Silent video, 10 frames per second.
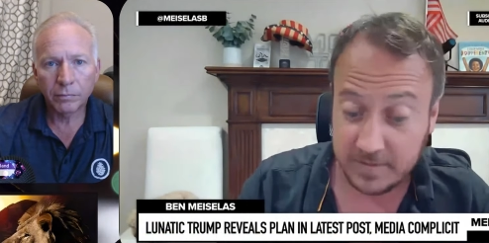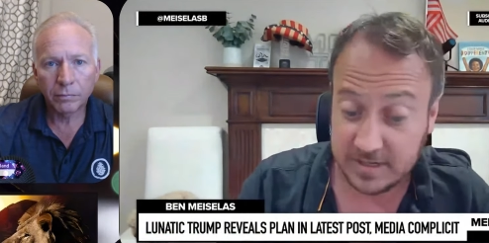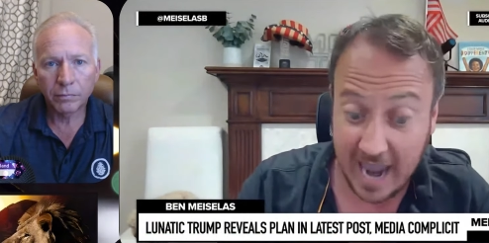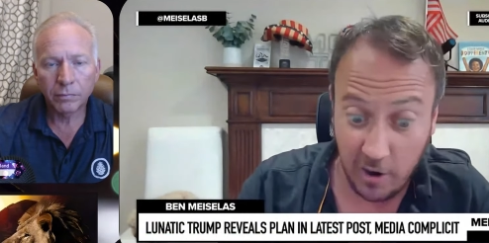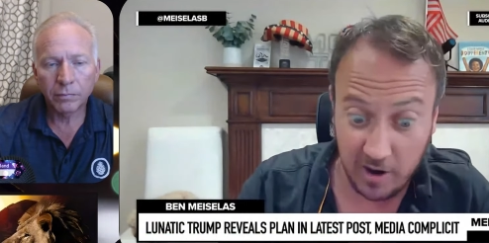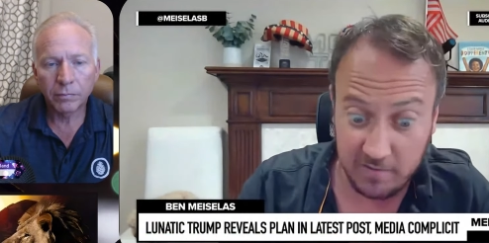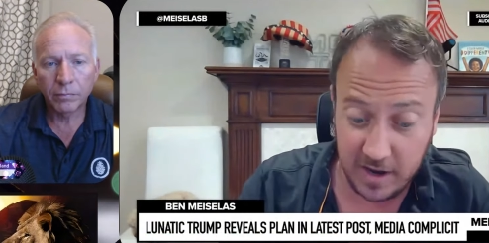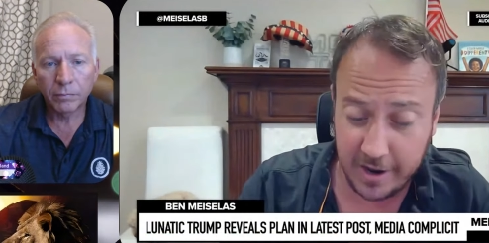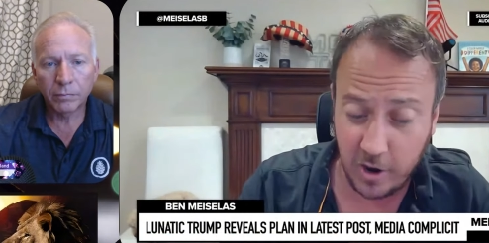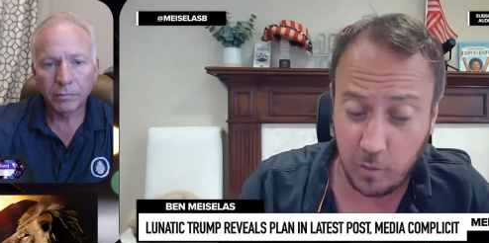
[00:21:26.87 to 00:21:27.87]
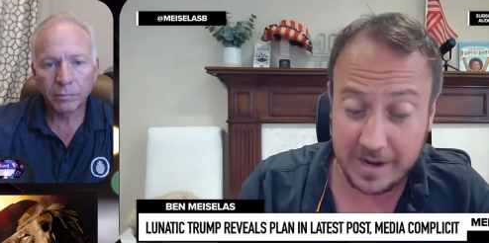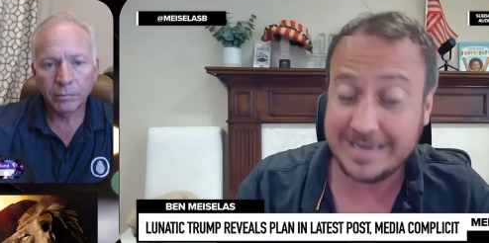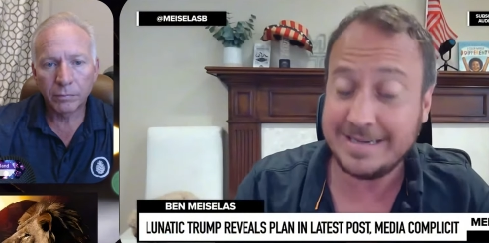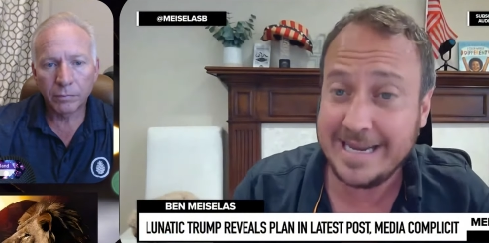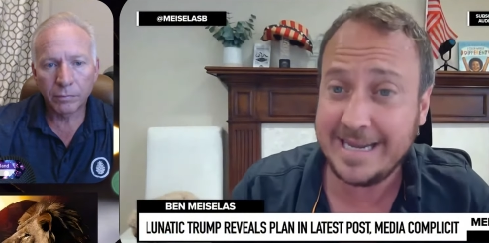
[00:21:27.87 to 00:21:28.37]
Speaker 1: scary video, but it
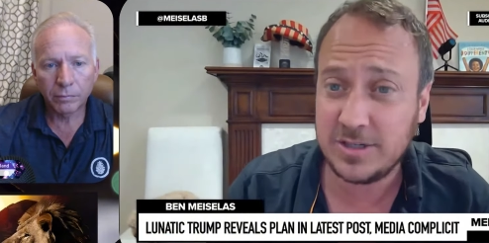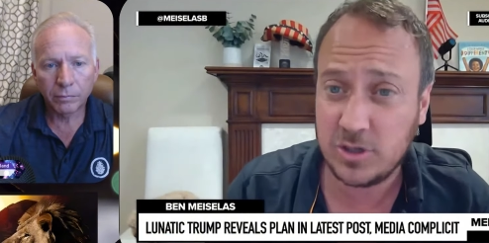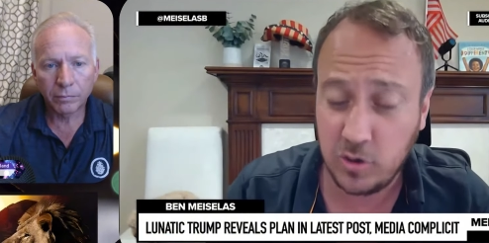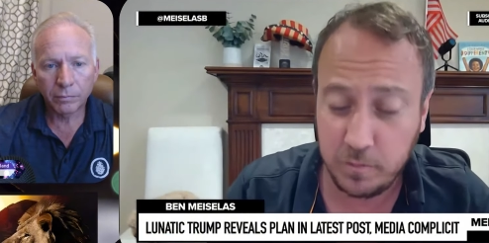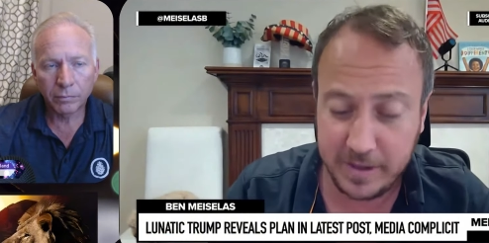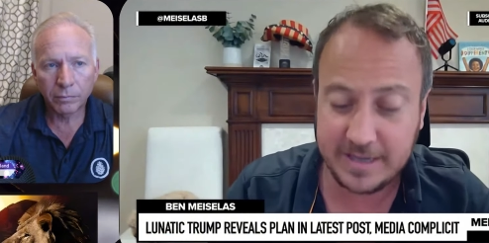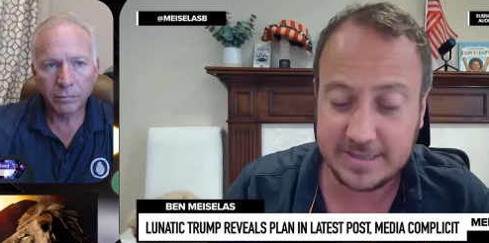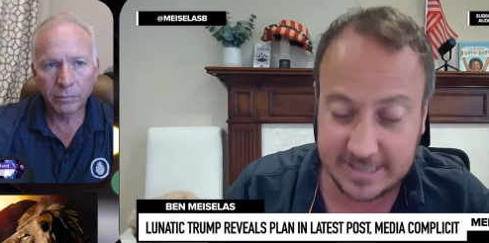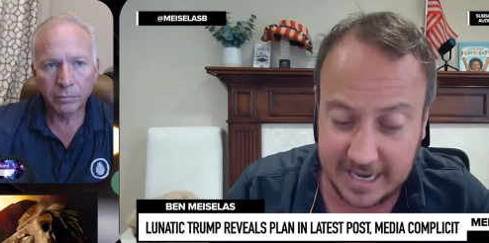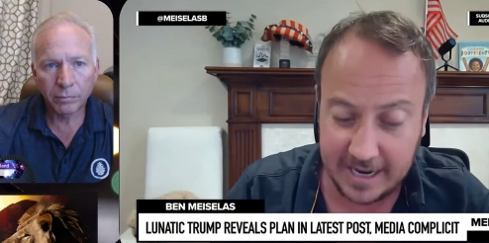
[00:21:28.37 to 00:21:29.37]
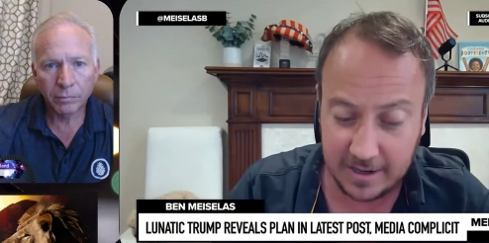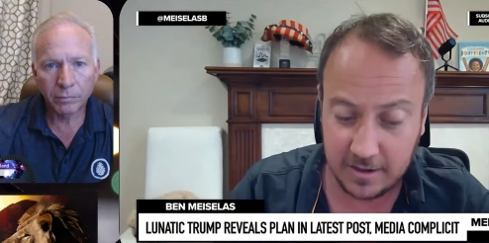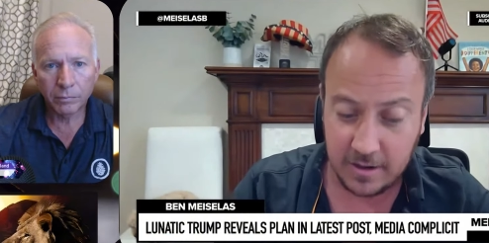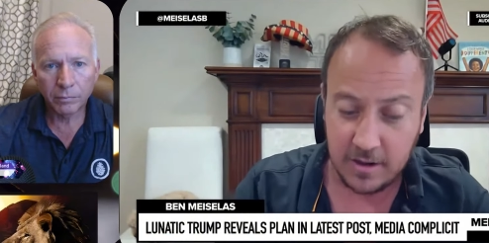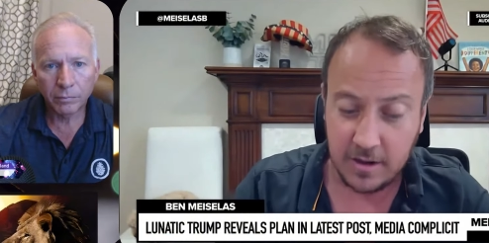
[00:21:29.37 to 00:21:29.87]
needs to be seen